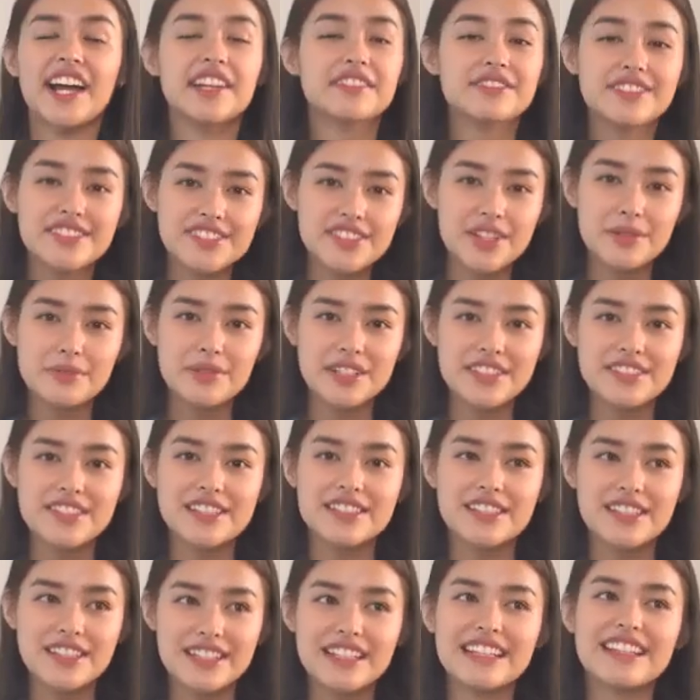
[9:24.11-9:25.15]
and for some
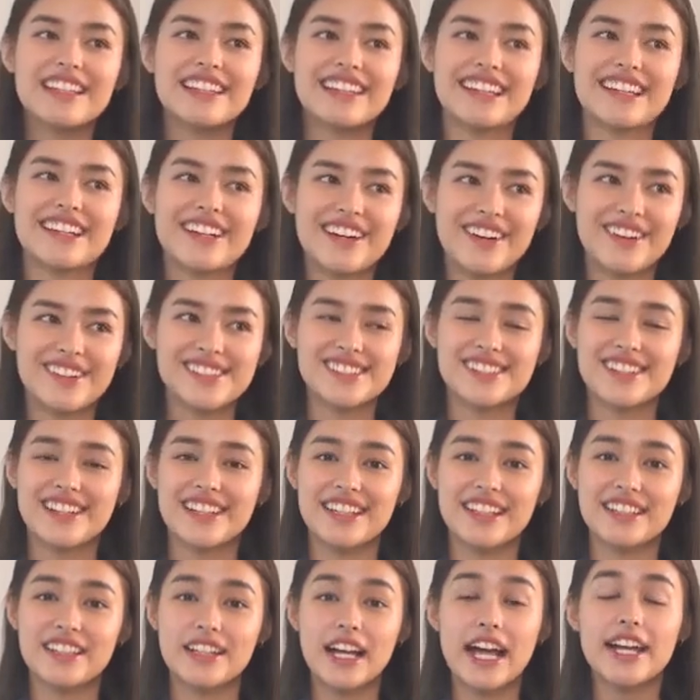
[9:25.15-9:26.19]
reason kinikilig ako sa
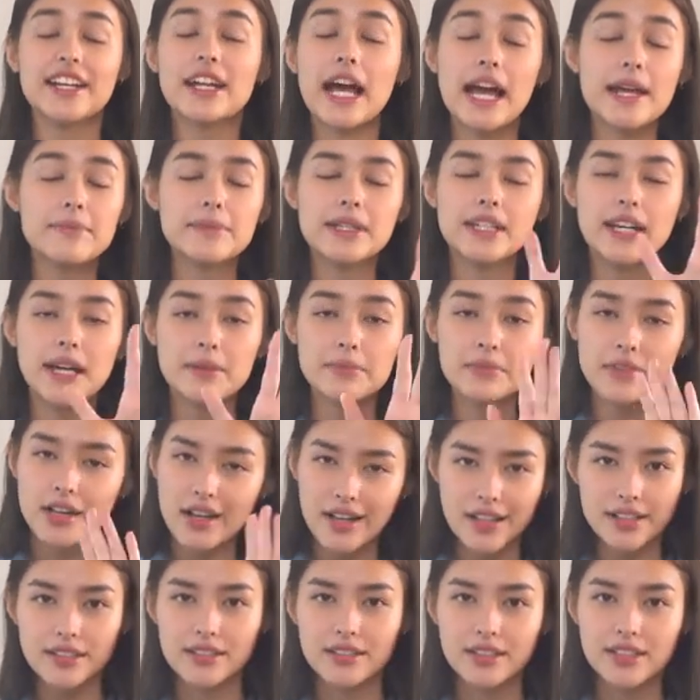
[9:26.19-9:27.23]
kanila. I mean, I'm
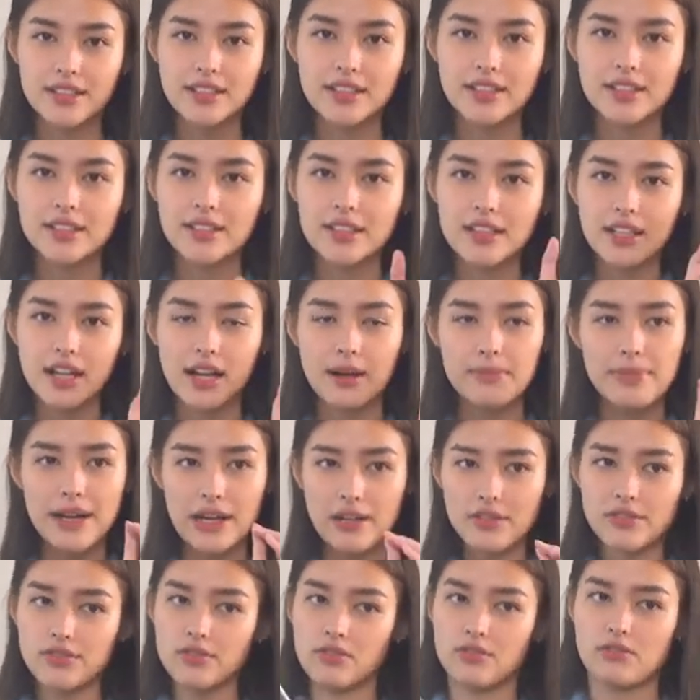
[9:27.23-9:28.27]
not
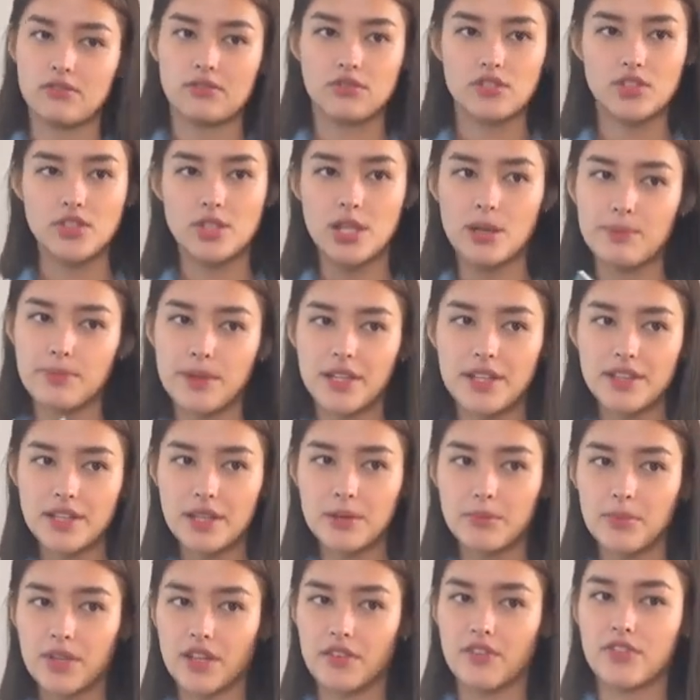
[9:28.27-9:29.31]
about shipping
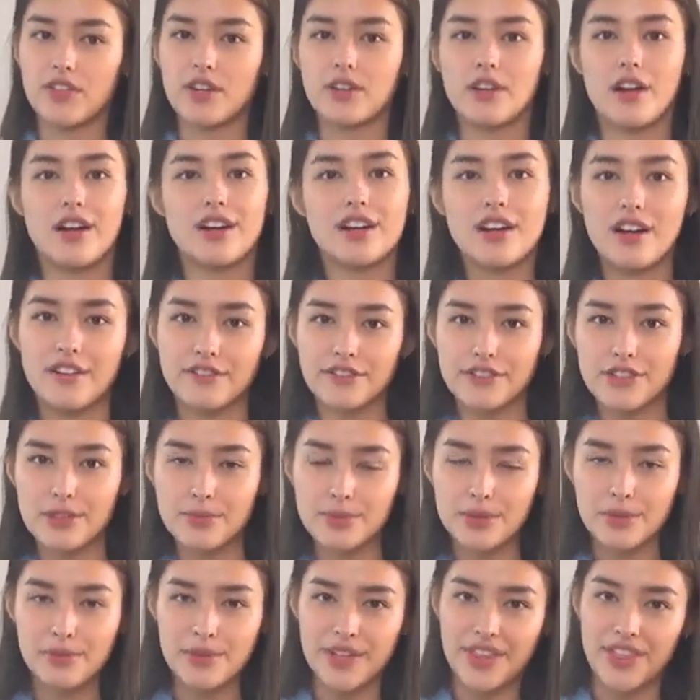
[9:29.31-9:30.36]
them if they're not
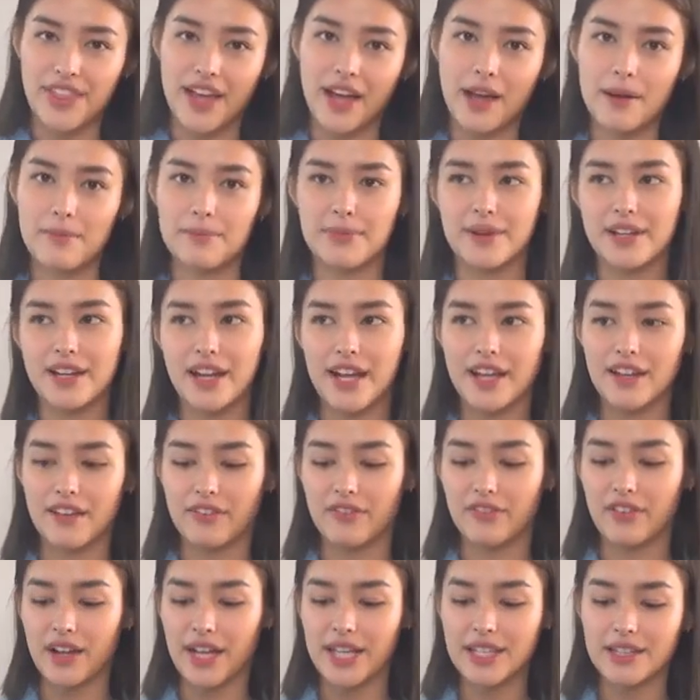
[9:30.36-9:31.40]
comfortable with that, but I
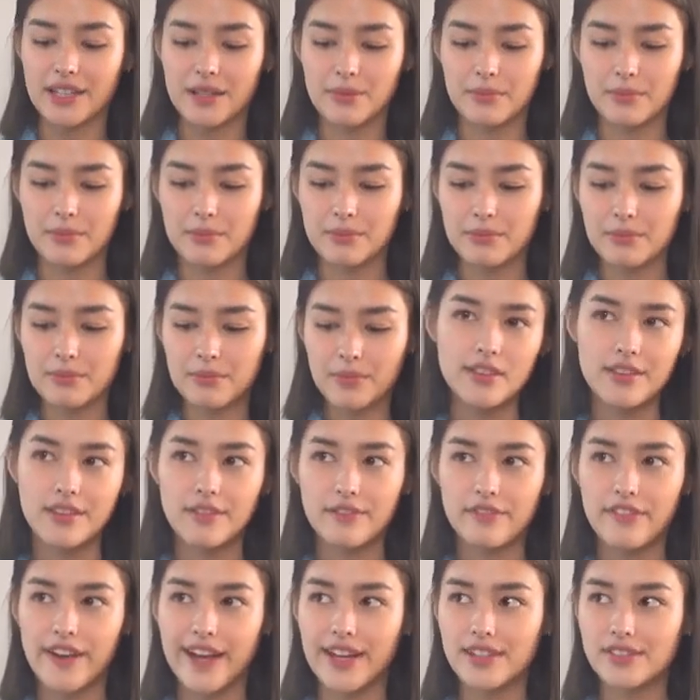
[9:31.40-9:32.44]
find them,
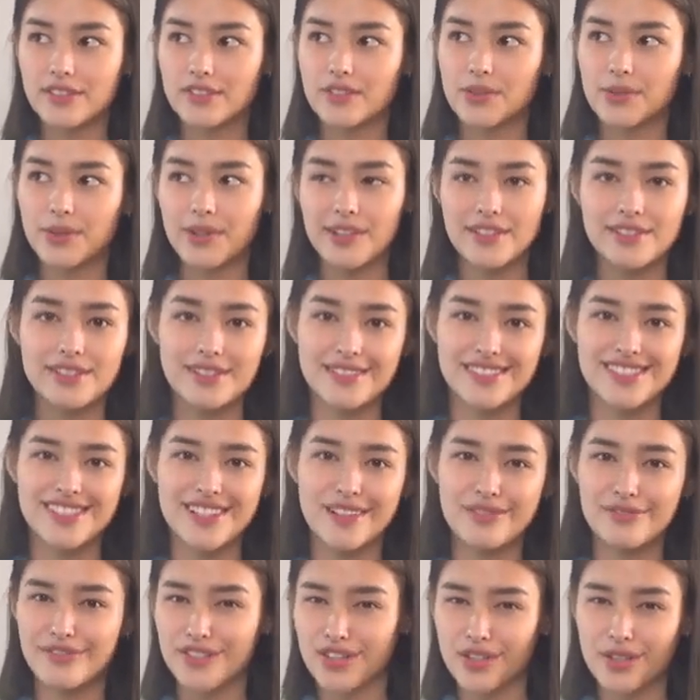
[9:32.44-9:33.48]
the fan stories and
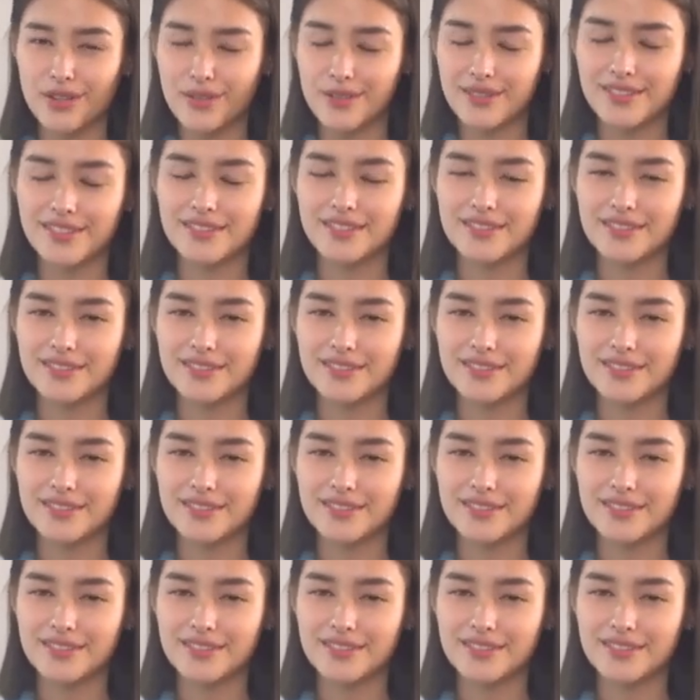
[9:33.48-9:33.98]
stuff, cute.